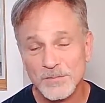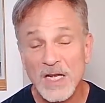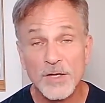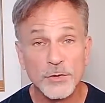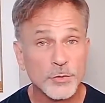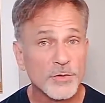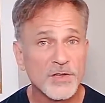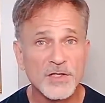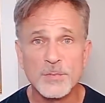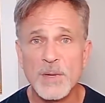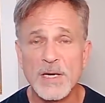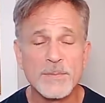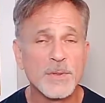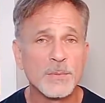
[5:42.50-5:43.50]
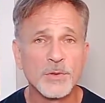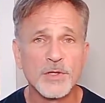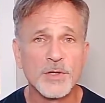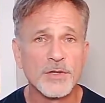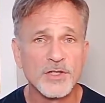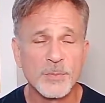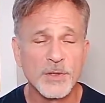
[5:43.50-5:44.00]
Truth is, many people don't
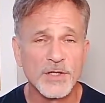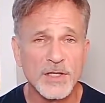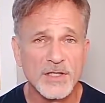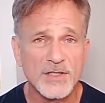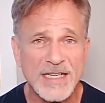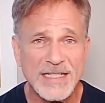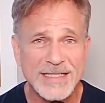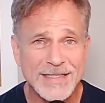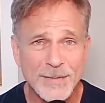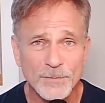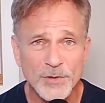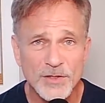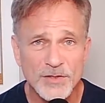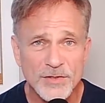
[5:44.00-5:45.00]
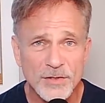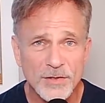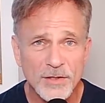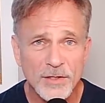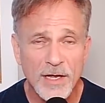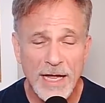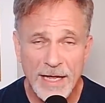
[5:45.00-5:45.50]
experience any symptoms
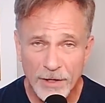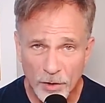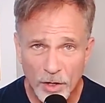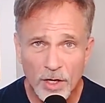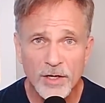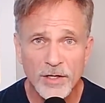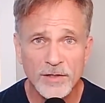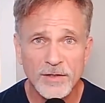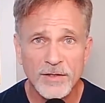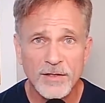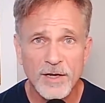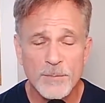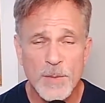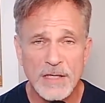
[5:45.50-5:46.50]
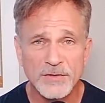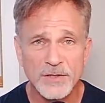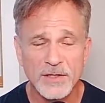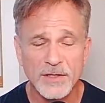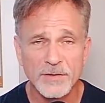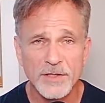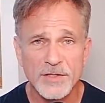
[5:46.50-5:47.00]
at all of mental
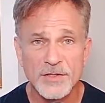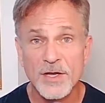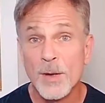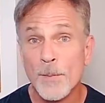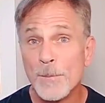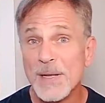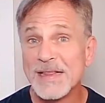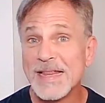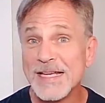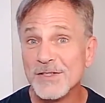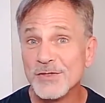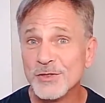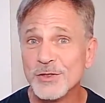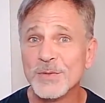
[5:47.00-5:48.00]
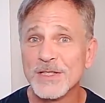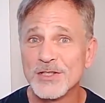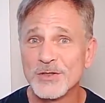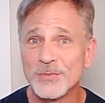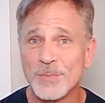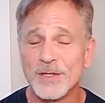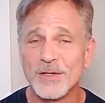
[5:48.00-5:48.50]
illness, but they do
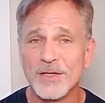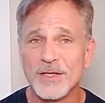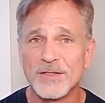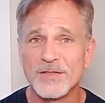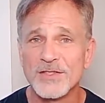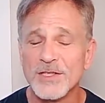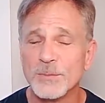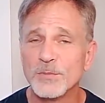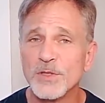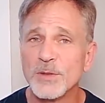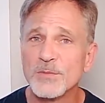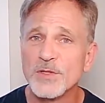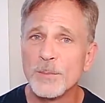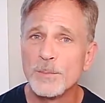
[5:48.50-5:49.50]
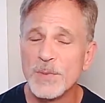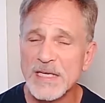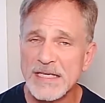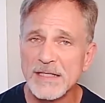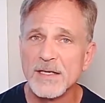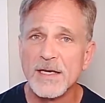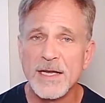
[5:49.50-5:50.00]
experience symptoms of
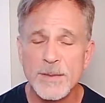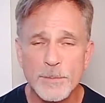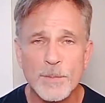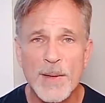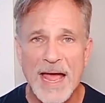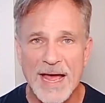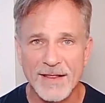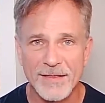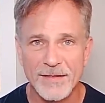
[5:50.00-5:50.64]
being an empath.